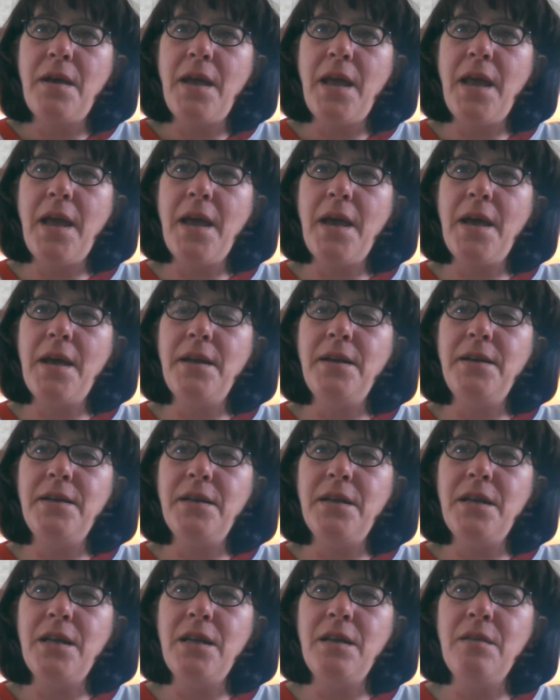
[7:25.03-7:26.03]

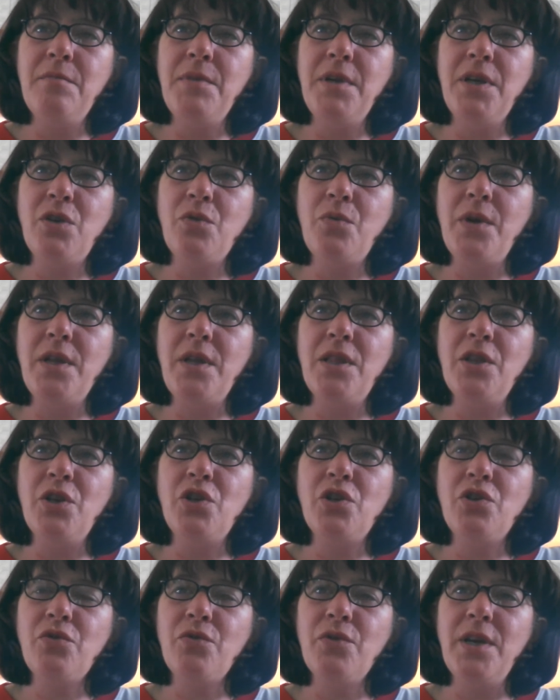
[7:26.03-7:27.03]
and in between the
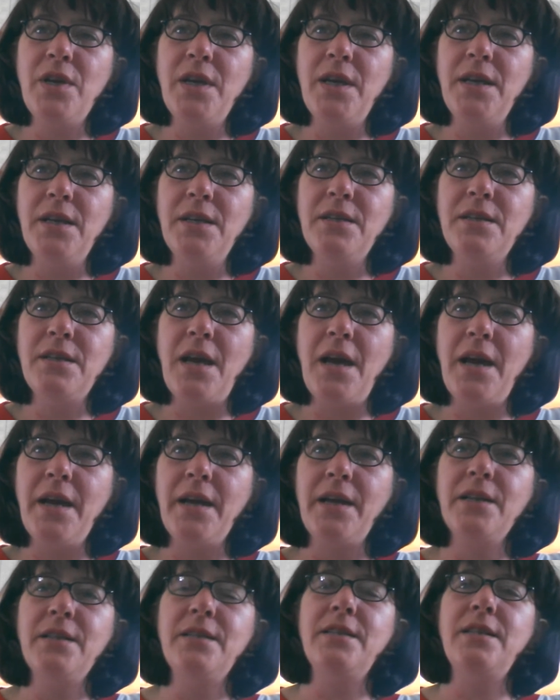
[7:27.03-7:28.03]
trees, I
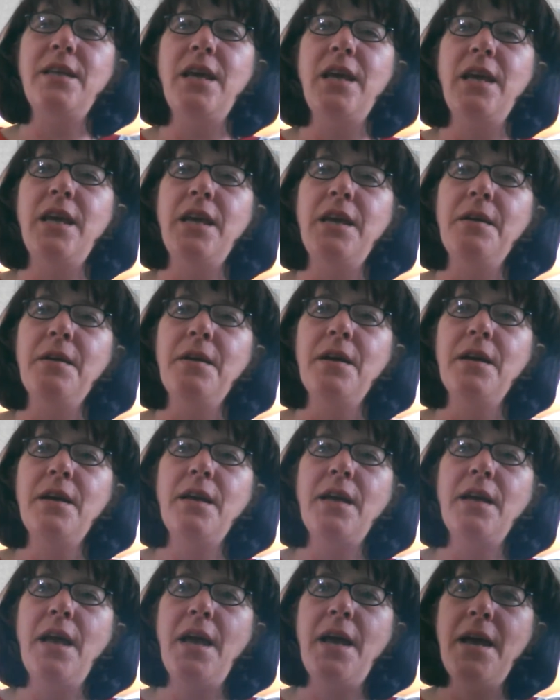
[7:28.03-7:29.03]
could see
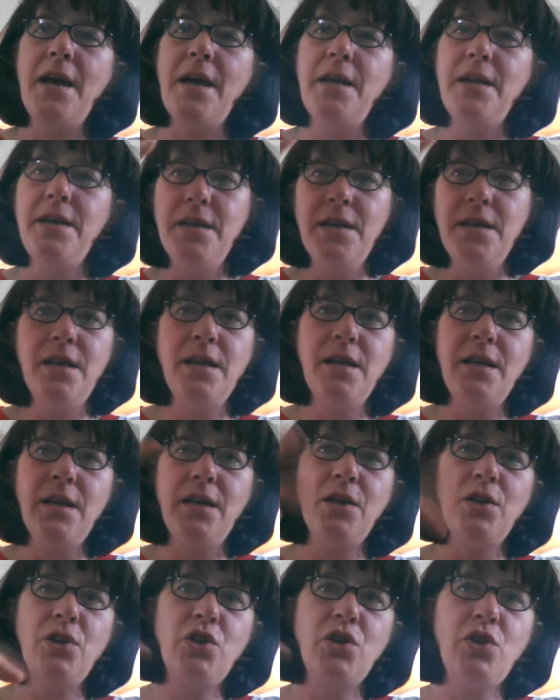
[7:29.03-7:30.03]
head,
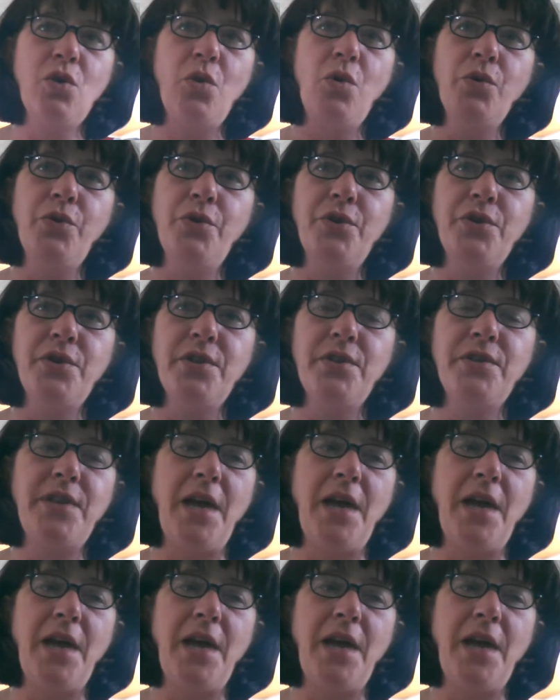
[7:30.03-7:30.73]
shoulders,